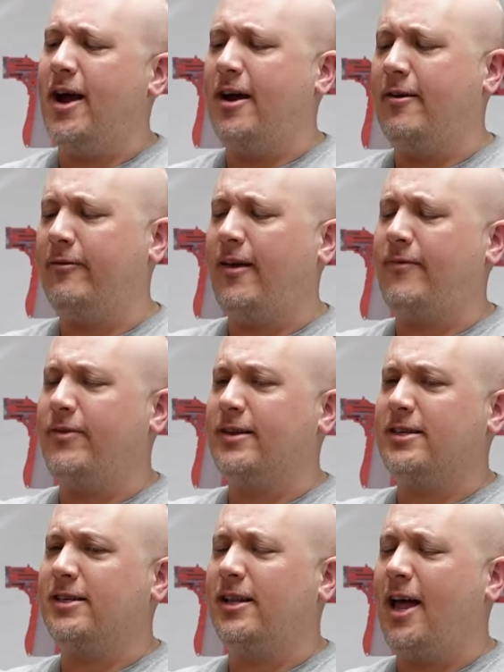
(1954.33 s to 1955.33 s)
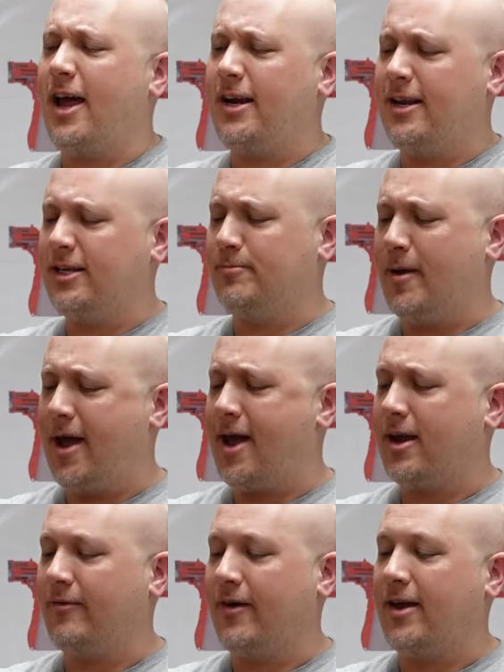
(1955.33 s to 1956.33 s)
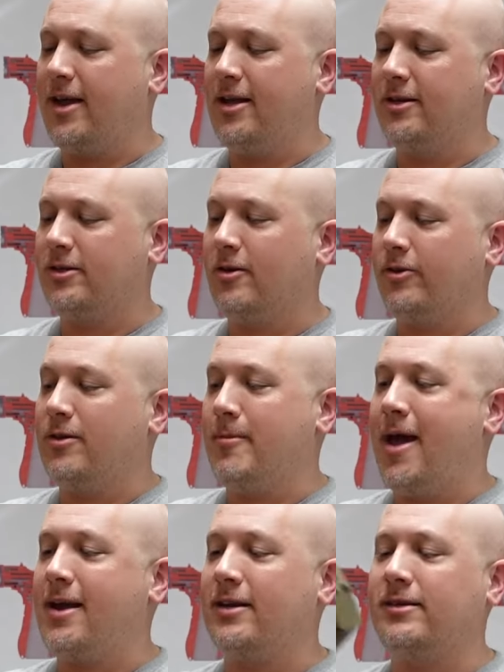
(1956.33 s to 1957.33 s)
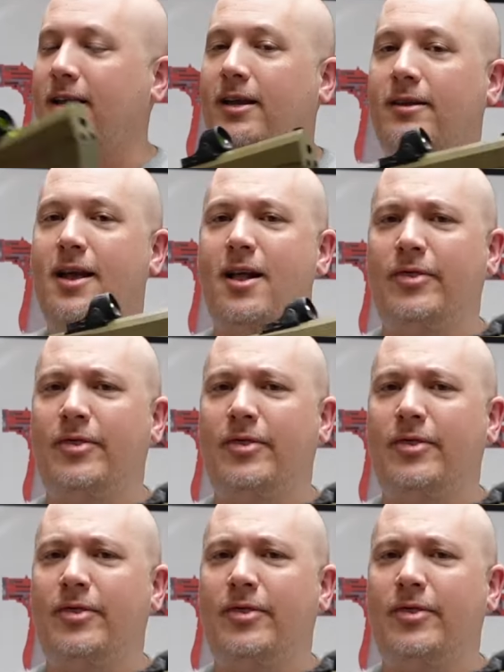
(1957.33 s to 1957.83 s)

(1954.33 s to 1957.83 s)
of, if the slide is back, if I insert the magazine,